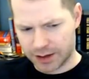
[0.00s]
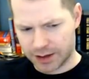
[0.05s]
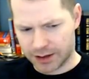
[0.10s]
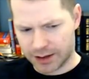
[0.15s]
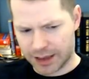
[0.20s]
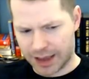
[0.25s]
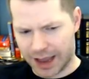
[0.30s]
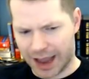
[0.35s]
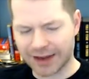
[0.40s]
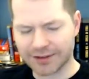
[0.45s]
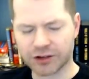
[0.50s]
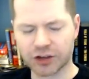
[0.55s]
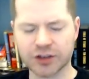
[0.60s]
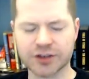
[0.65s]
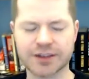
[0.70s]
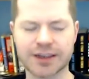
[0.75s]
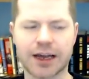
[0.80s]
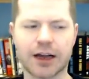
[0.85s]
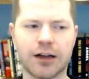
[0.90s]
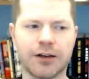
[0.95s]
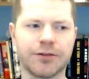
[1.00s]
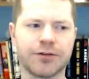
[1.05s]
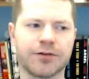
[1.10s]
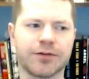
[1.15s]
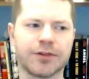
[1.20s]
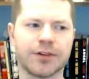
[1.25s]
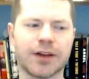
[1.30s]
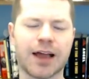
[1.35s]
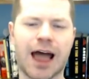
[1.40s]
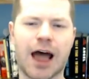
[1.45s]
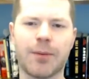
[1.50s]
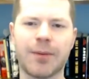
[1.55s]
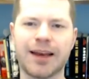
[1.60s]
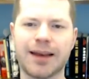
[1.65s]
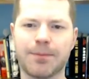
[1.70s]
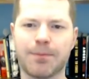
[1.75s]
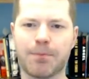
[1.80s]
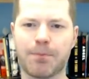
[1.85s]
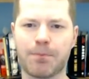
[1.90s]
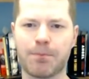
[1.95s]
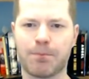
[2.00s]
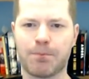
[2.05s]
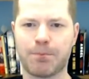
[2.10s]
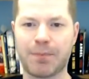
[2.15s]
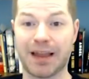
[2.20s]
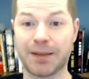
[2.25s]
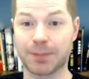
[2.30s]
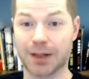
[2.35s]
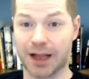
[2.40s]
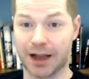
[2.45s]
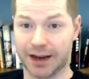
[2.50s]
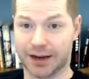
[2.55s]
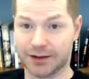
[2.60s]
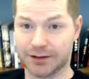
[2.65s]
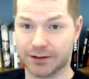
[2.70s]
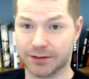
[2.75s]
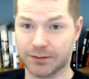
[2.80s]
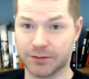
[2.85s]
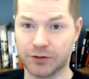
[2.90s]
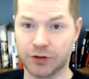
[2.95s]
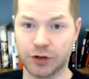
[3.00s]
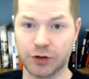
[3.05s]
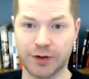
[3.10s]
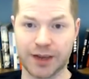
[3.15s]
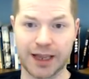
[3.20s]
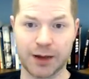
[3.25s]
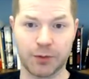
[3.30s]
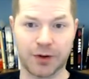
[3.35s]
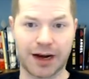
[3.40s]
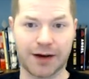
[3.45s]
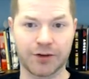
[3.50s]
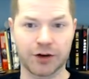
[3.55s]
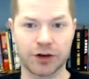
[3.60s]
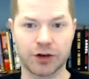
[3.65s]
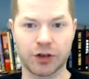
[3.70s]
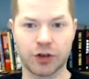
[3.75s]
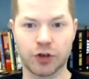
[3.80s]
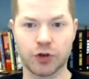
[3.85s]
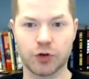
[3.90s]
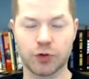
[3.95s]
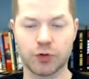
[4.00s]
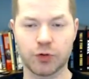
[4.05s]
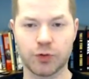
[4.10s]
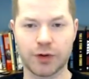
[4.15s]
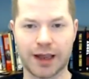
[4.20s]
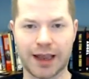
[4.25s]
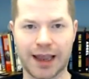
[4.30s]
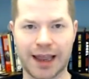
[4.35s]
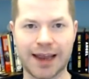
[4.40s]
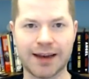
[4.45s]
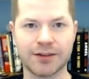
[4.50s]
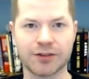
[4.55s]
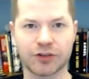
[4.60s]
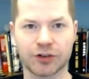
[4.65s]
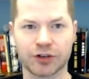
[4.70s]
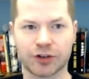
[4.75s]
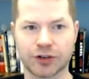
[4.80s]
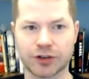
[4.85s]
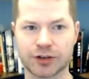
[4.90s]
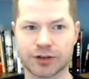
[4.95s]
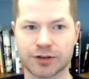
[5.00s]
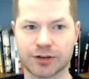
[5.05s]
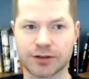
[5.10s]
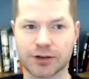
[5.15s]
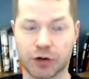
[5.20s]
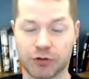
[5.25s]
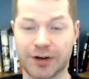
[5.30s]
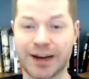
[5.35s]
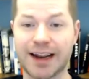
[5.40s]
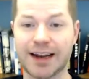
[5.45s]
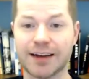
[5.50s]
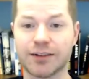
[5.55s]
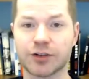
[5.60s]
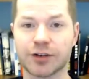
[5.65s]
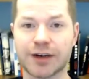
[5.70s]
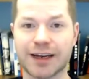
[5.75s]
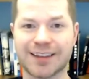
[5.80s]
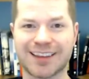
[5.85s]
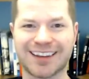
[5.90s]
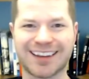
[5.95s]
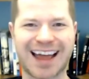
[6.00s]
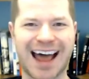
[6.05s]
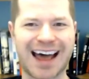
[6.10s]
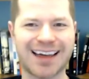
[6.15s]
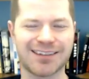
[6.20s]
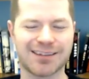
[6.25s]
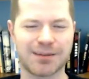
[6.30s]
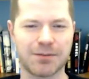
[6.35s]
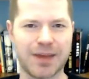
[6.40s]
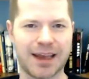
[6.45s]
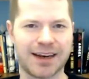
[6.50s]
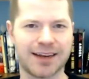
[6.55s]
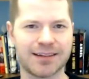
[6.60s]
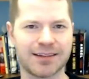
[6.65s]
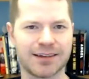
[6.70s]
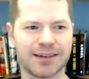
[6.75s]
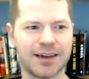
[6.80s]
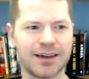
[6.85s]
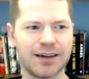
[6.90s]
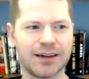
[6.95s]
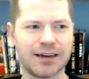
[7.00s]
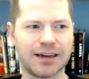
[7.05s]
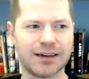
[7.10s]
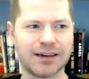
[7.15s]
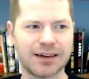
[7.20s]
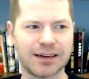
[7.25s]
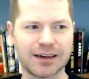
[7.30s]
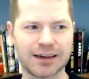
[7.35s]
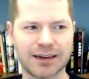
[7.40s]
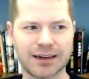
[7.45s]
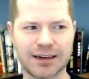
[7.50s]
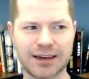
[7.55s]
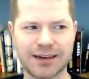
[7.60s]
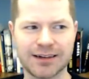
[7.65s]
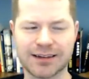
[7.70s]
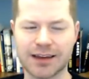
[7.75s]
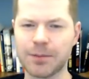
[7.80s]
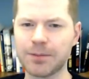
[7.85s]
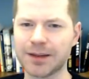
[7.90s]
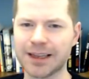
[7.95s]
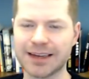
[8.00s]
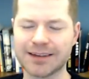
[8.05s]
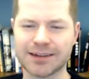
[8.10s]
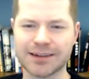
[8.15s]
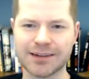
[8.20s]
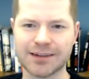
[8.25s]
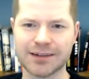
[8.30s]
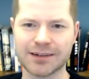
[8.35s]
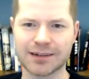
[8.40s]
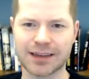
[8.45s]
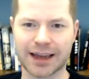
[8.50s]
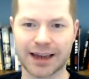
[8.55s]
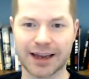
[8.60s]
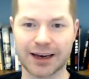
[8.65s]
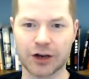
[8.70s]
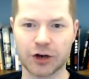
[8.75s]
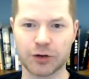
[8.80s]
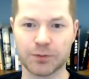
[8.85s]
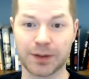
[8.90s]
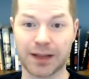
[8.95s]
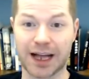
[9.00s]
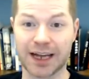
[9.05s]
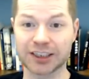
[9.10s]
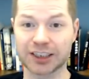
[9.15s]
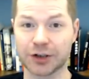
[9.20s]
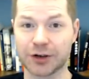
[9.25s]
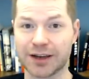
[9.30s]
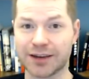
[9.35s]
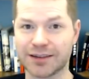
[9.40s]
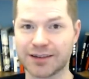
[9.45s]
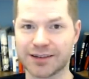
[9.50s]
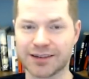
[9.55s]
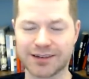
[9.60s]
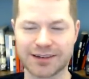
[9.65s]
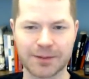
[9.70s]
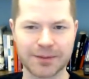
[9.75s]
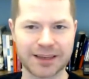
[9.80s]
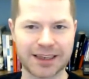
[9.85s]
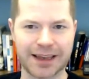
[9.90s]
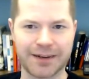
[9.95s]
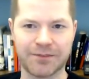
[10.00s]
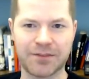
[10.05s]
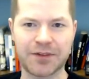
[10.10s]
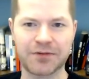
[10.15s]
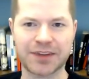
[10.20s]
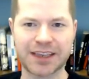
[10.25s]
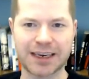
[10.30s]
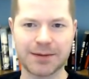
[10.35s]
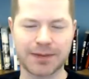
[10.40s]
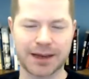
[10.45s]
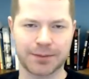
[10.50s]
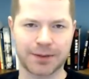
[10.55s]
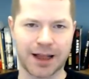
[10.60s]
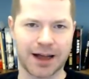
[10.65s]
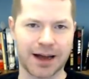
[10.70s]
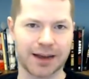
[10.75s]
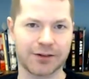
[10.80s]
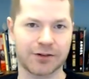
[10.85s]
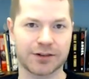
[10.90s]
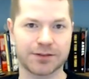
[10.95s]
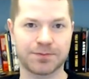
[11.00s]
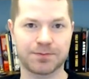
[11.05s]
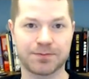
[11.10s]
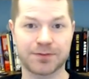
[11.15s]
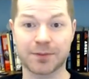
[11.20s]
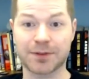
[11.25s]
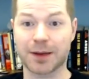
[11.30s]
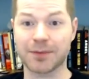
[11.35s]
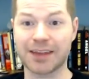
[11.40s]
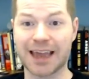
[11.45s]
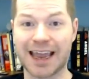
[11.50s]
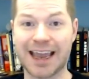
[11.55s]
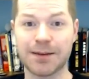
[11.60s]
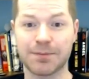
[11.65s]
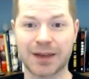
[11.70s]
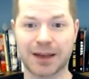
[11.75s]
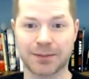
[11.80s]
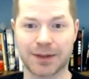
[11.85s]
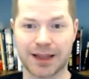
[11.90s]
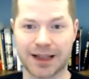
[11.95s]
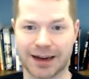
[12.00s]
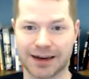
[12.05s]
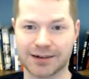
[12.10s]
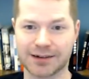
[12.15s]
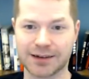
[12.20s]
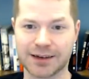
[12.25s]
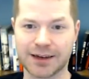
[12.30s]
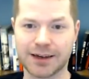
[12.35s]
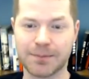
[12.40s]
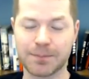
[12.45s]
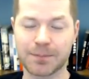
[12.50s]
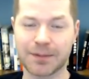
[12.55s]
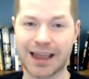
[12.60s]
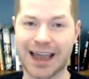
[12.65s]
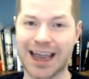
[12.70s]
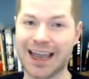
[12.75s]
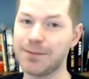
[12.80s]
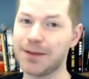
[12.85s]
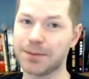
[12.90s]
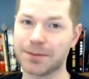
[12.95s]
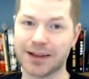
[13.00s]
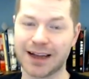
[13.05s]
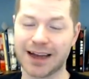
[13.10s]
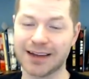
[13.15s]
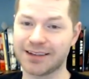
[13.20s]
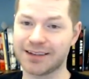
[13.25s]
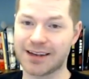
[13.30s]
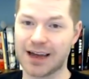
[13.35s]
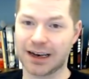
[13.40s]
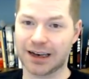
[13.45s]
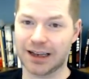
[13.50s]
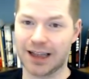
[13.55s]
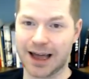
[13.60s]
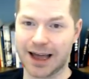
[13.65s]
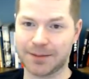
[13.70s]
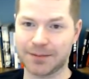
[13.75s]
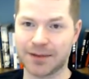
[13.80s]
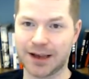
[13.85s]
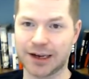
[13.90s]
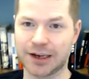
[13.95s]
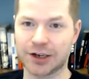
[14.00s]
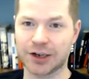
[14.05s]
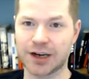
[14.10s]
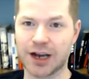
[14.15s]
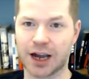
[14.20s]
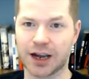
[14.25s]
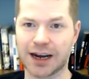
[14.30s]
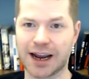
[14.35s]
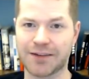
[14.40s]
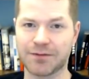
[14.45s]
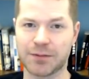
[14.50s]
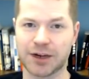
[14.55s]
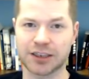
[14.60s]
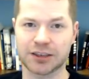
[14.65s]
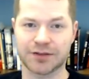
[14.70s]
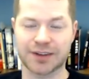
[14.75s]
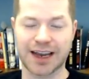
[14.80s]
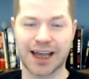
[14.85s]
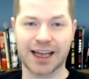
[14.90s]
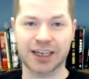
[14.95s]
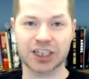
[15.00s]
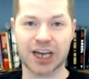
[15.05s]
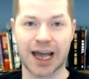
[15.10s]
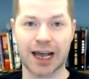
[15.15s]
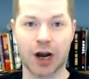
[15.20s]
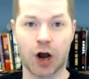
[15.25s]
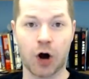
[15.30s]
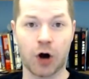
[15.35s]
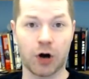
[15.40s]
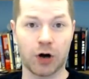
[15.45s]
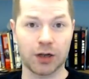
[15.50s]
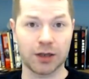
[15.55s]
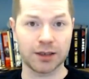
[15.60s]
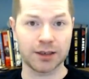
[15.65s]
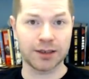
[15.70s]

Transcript: ask yourself how many big blinds do you get whenever you enter or re-enter at the last minute. In some places, like I know Bellagio does this, it's something like 15 big blinds or sometimes eight big blinds. Eight big blinds is not a lot, and you're not going to have much of an edge at all